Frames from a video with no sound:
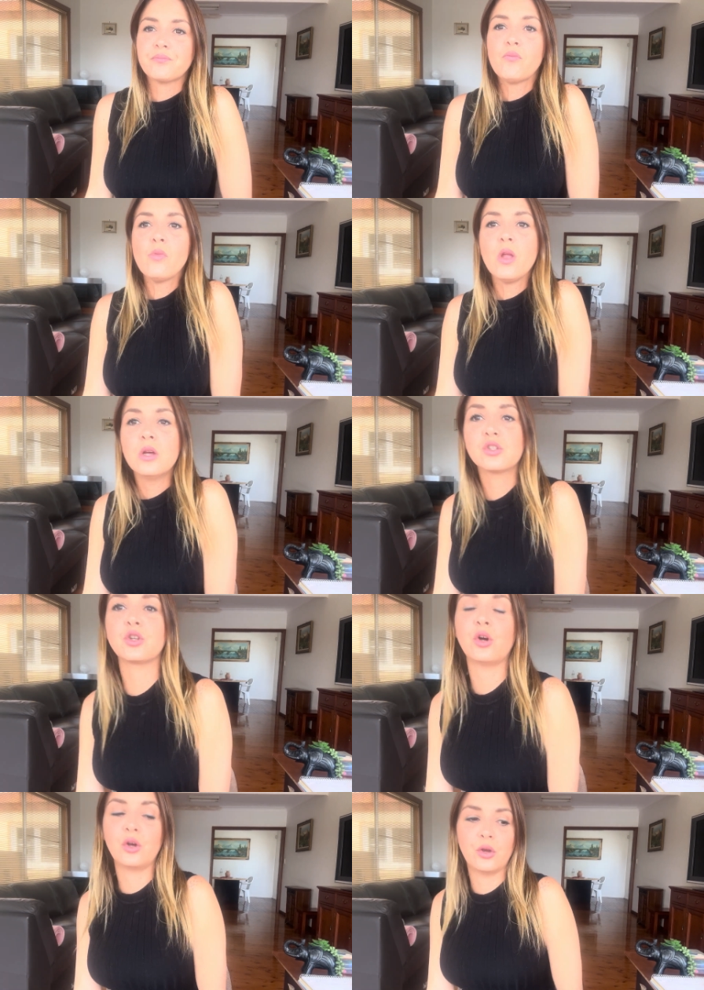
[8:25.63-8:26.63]

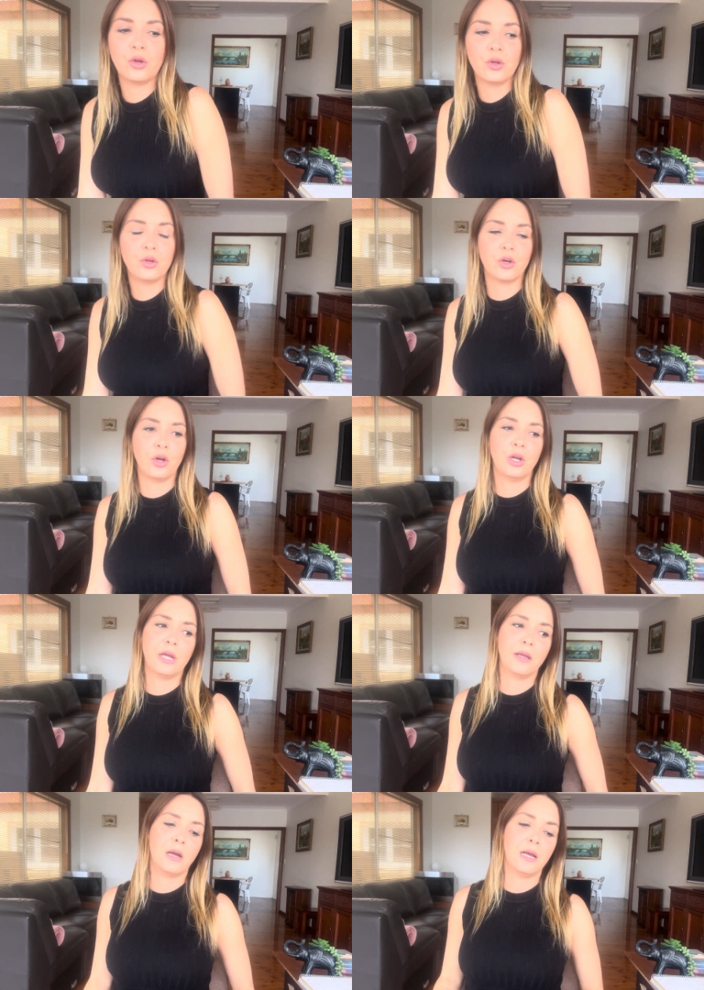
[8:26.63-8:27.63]
So,
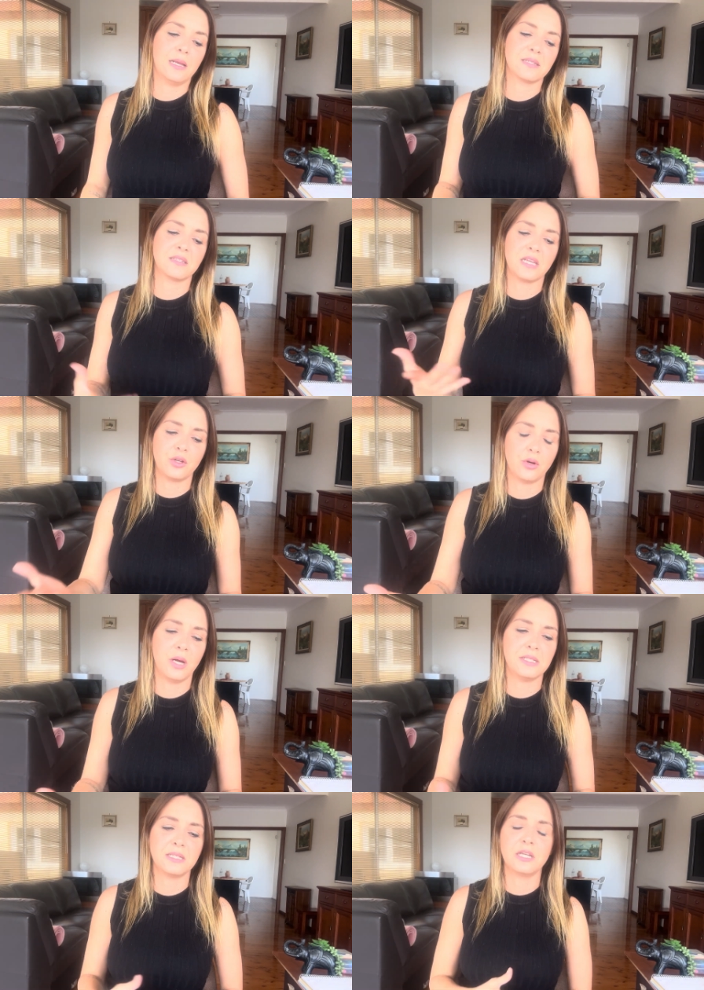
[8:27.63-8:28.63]
as I said,
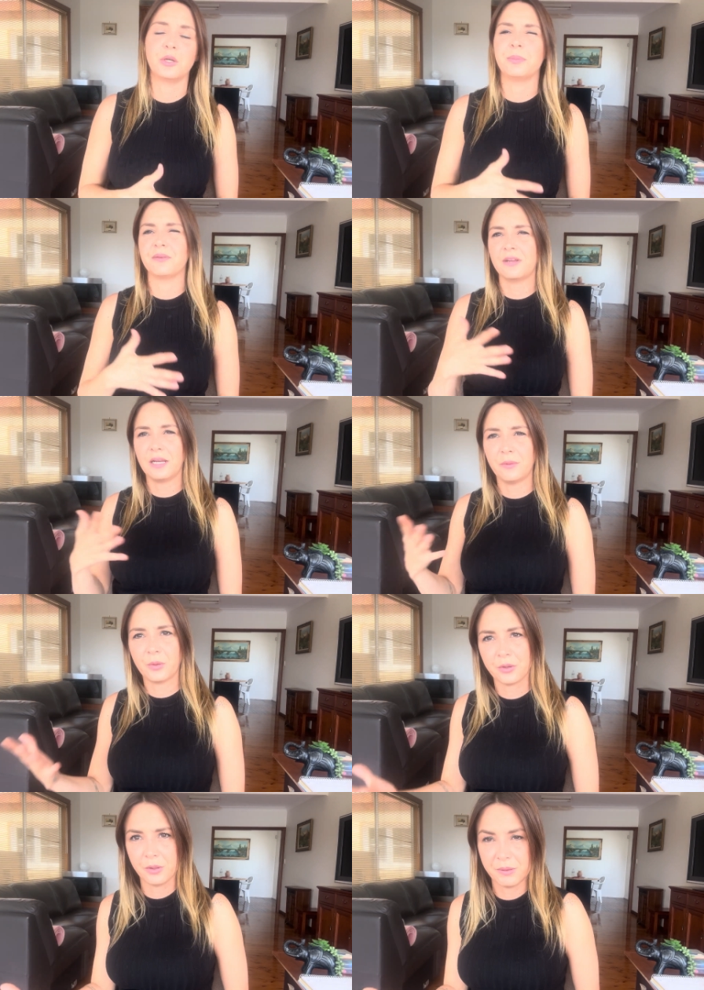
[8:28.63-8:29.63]
I did a little bit of healing
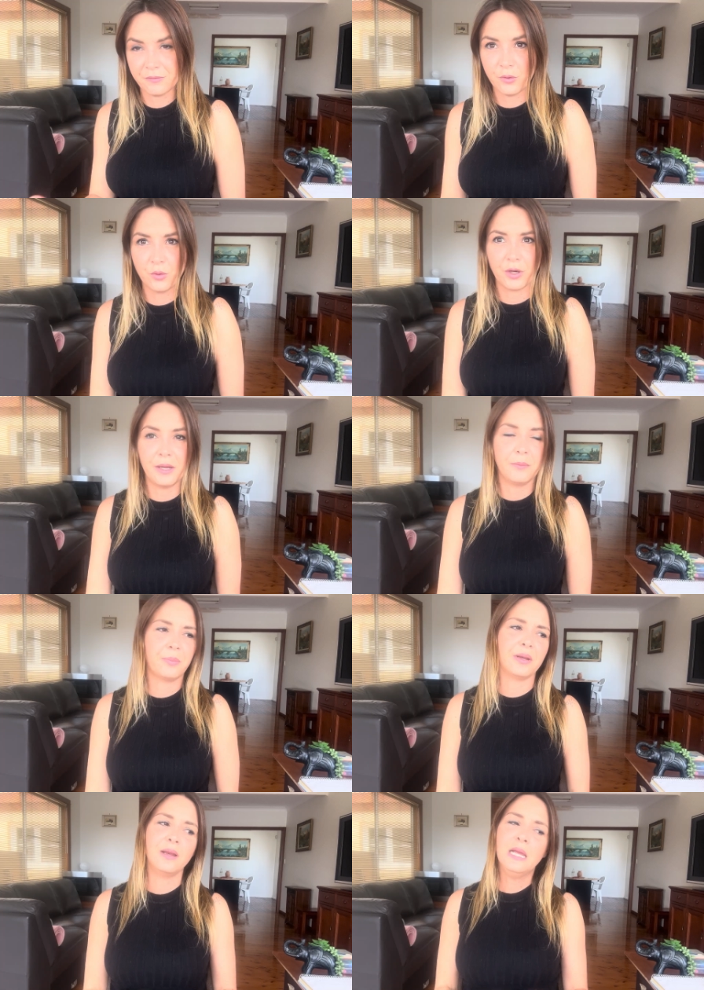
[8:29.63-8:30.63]
with her before it,
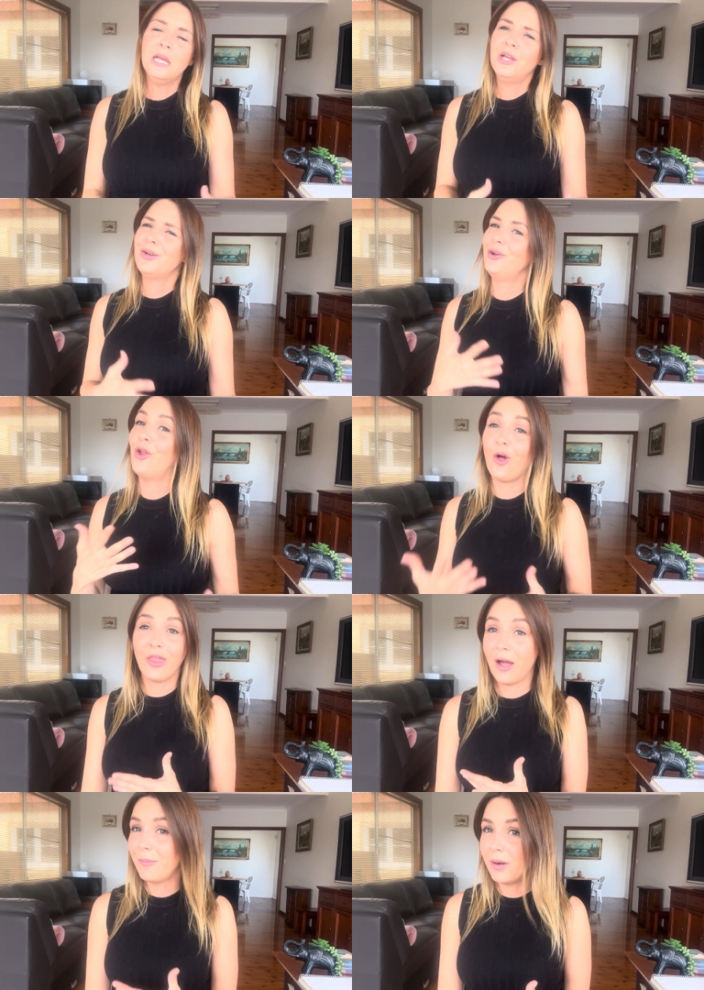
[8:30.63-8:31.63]
but not
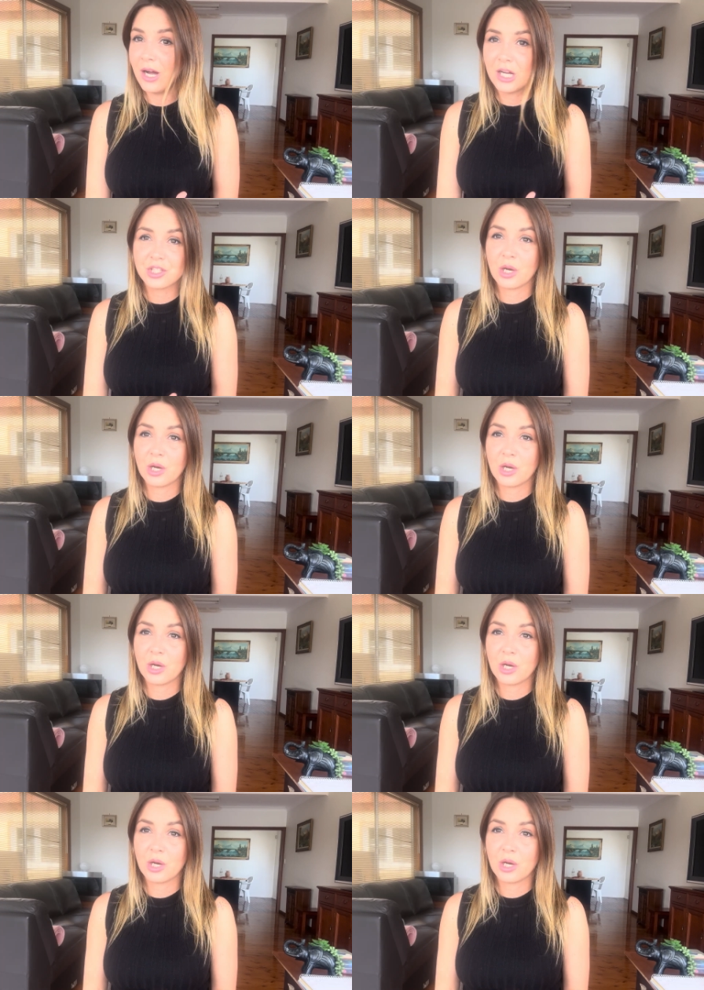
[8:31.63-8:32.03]
that much.